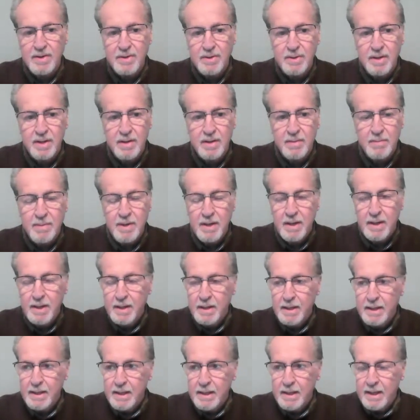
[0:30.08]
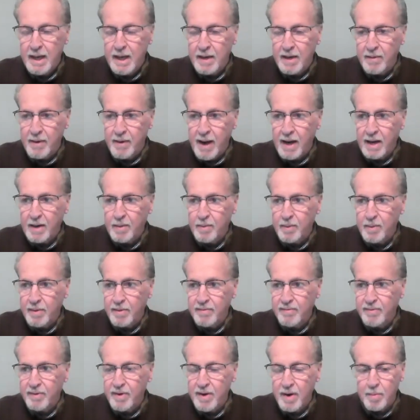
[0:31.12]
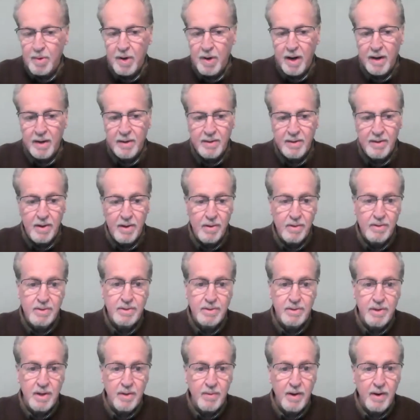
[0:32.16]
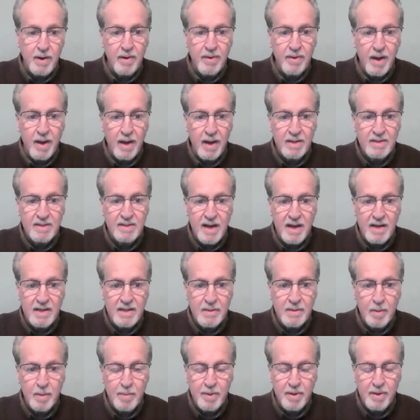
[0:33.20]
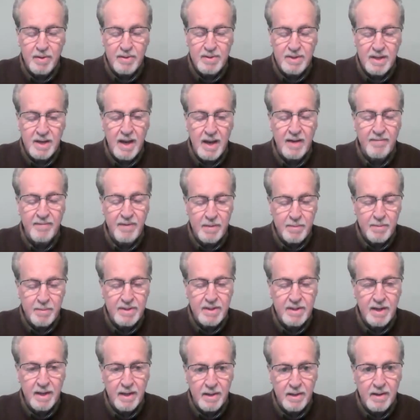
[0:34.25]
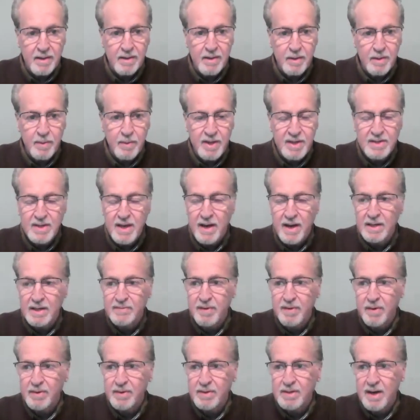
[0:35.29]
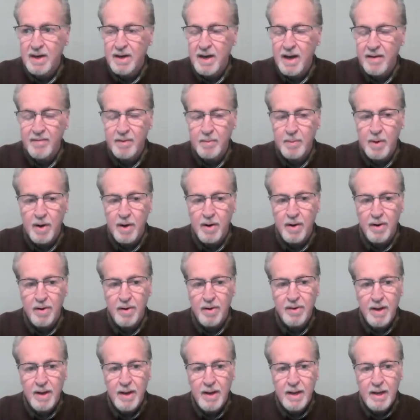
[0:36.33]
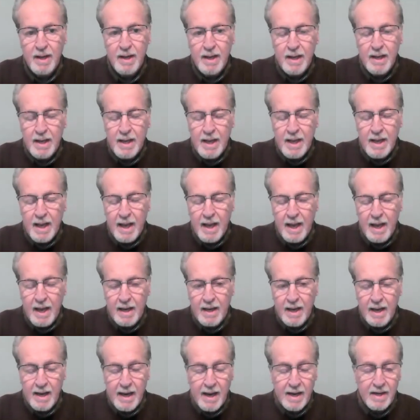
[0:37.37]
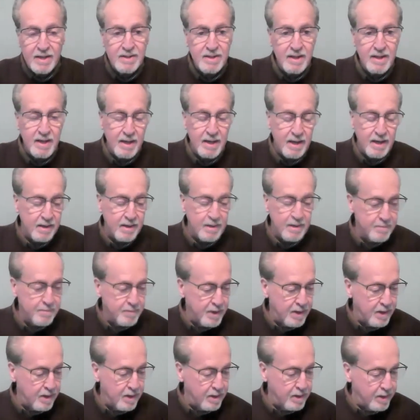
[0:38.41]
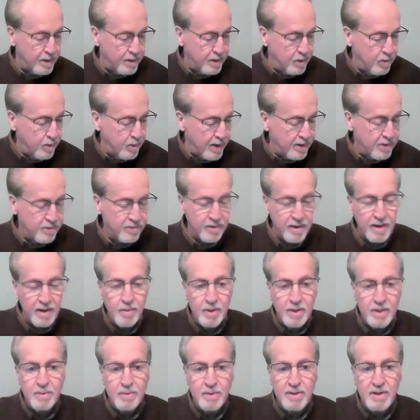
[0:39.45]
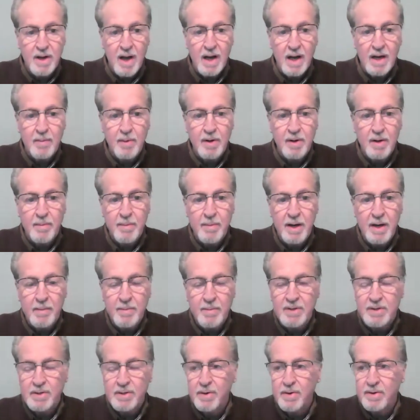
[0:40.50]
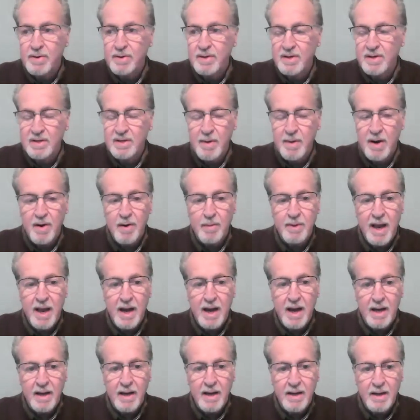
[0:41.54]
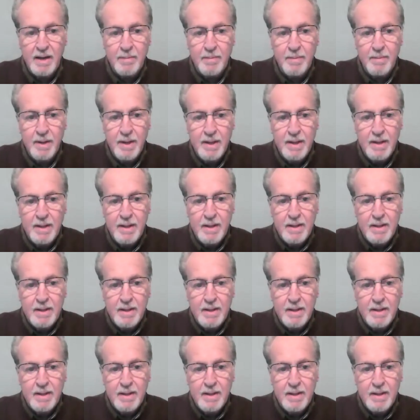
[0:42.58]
that you can interact with for your product to go to, your rare earth oxides that we're producing, heavy in particular. Louisiana is focused on heavy rare earth. And, and actually, um, a, new entry, which we'll talk about in a minute, I'm sure, is the samarium gadolinium.